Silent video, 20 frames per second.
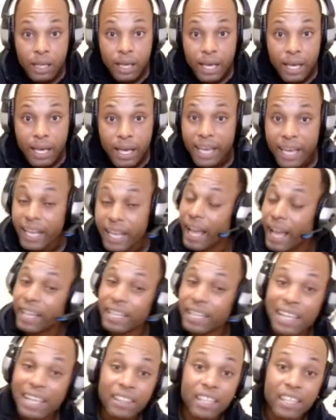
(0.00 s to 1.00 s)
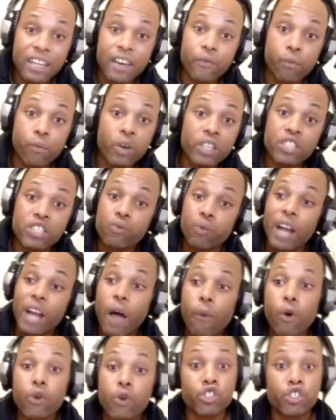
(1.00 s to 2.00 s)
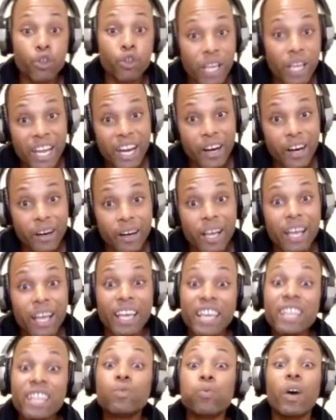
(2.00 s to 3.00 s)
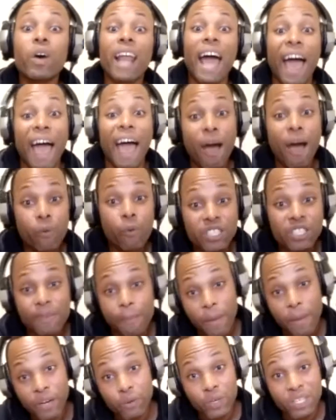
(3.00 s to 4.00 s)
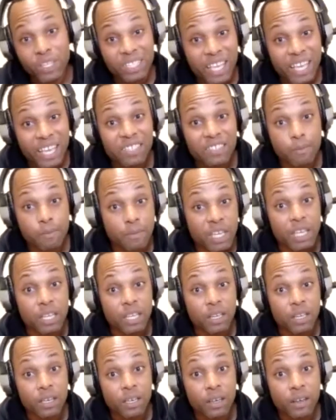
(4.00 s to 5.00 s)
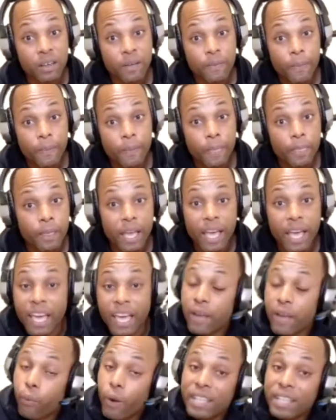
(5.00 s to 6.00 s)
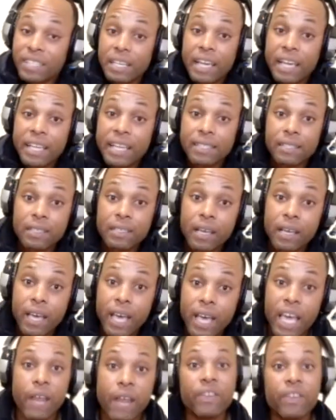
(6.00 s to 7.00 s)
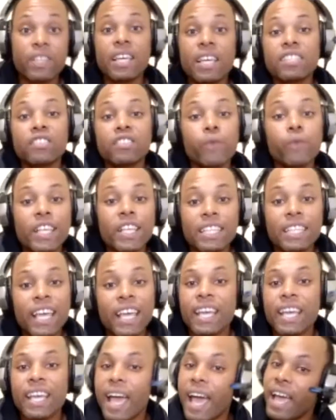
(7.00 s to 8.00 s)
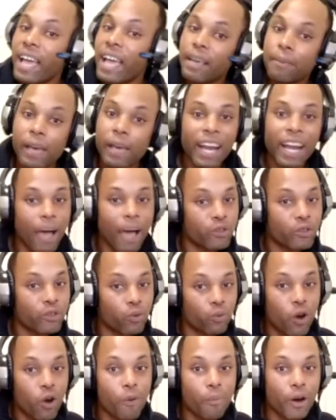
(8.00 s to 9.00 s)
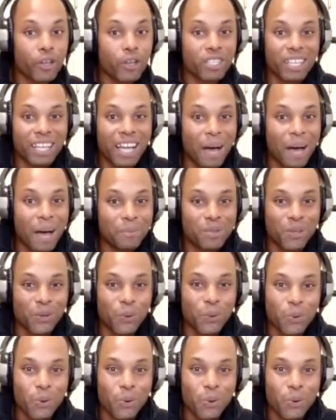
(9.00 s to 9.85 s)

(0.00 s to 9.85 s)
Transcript: It ain't nothing of what I want you to hear. It's what I wish somebody would have said to me. And it resonates. And if it doesn't resonate, hey man, I was the wrong person to come to.